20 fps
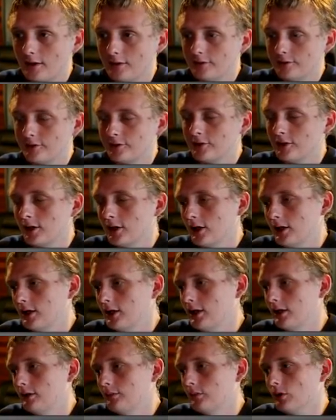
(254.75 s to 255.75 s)
as
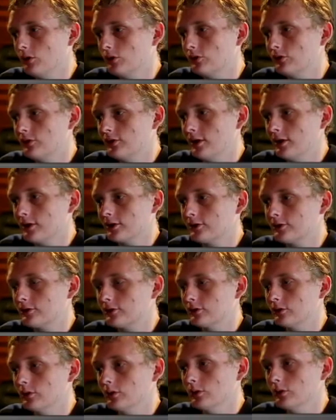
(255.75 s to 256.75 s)
in most decks,
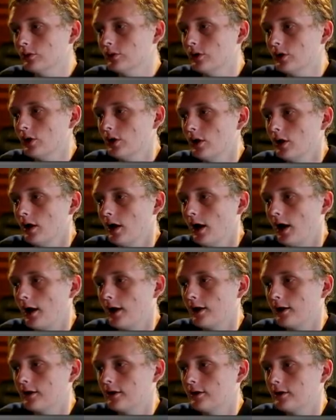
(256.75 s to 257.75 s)
so
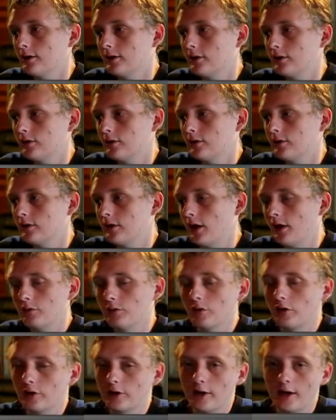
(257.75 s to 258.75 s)
I can
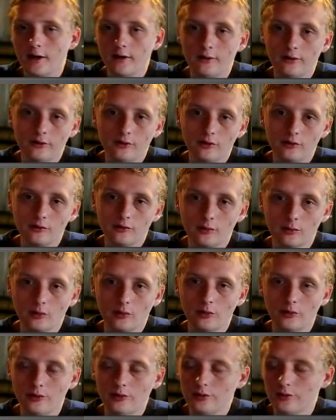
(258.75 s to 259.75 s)
run Gales over
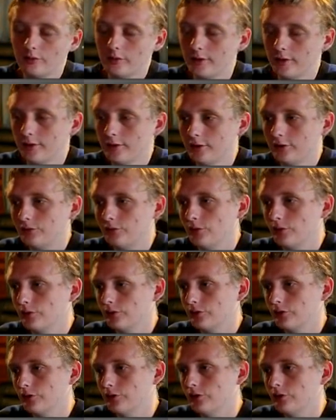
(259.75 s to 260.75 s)
Royal Decree in this
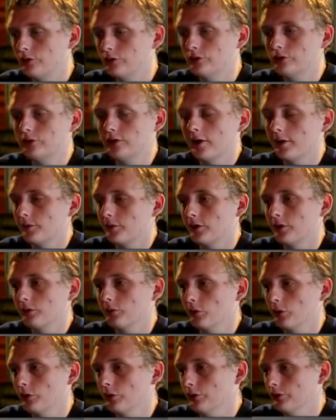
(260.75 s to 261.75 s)
version. Usually I'm running
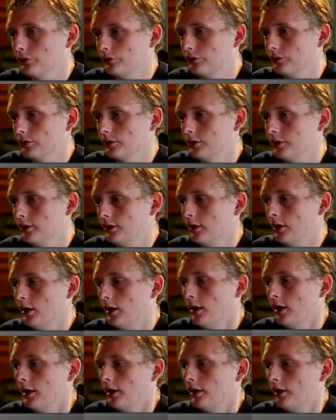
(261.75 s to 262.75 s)
Royal Decree.
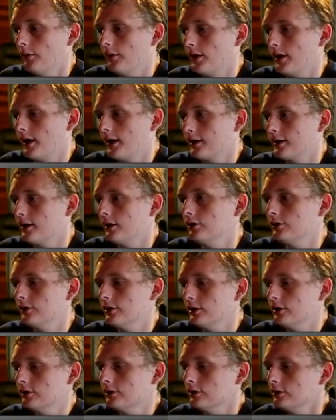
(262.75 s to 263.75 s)
Then we got
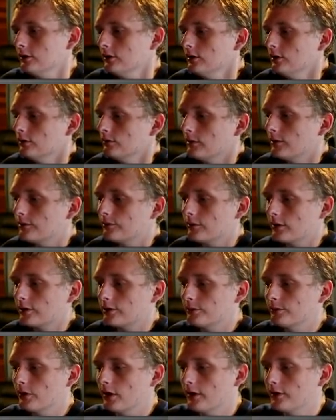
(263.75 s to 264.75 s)
Caretaker.
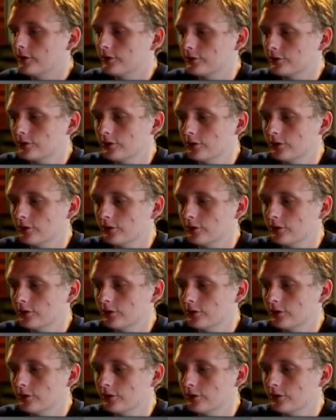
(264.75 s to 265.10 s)
Resurrect a bronze or